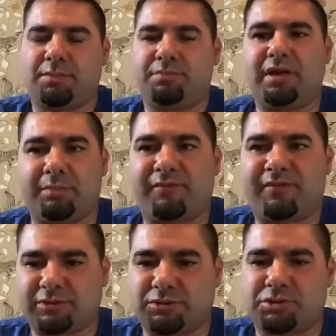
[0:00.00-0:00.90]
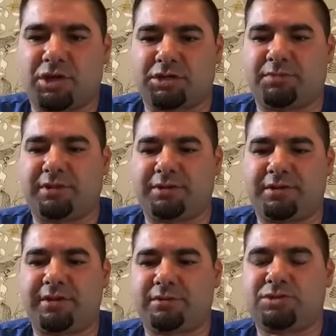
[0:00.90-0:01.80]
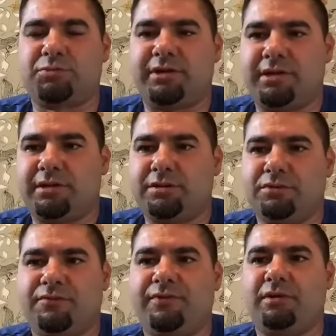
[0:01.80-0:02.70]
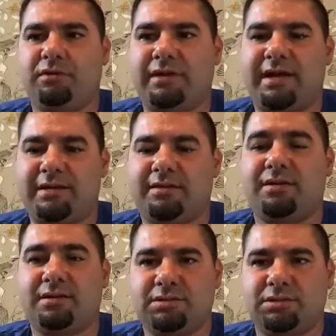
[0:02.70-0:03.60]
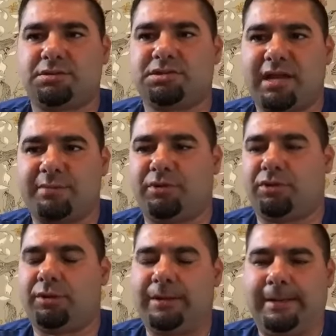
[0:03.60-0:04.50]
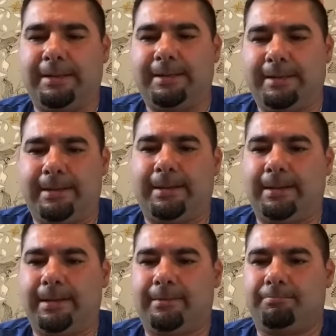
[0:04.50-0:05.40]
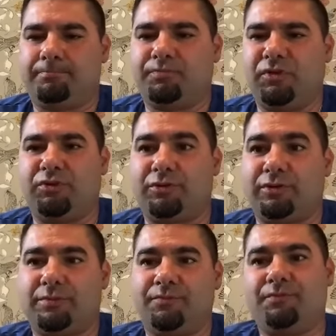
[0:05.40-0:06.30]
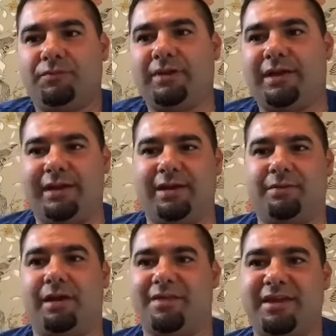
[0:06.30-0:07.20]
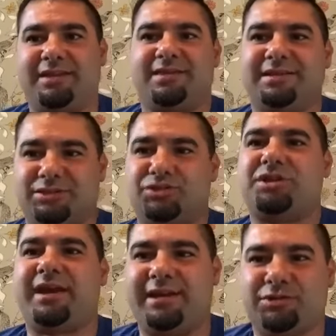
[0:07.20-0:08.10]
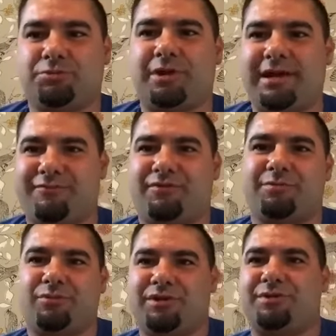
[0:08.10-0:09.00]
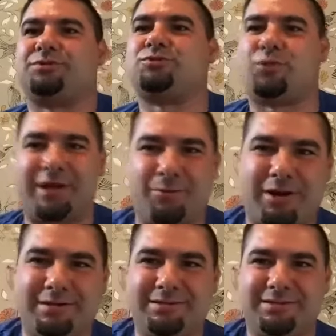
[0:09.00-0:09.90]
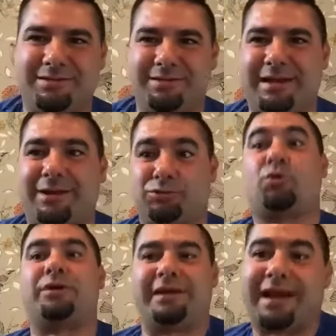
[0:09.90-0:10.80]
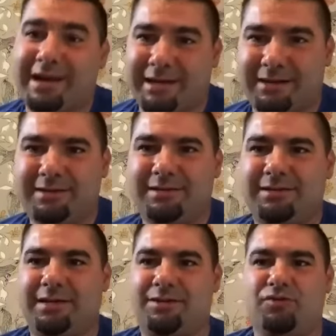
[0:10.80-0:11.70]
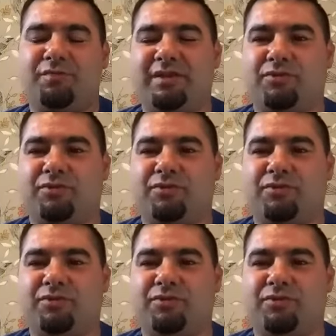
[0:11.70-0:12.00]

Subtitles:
being a professional soccer player there in Sweden. You feel that things are stable. You don't. I think things change, right, from when you're 21 to now 29, and you've been